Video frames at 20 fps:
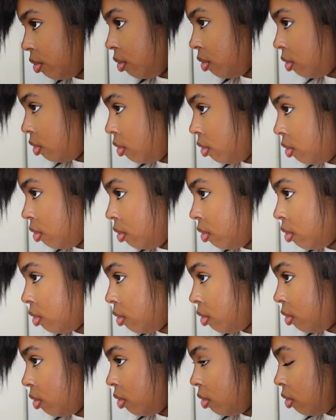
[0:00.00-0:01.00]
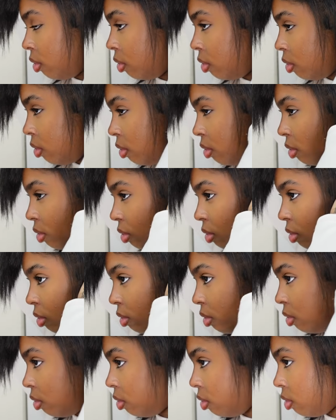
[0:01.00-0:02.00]

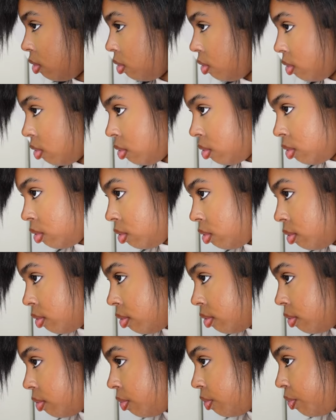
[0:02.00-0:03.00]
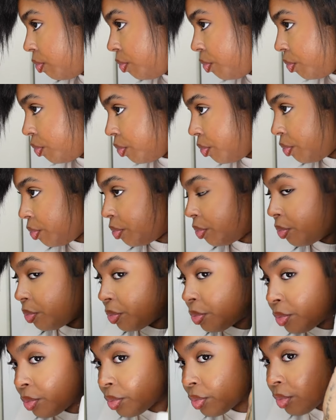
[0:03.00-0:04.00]

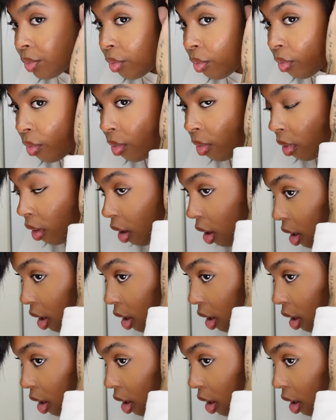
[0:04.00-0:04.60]
Nothing is said.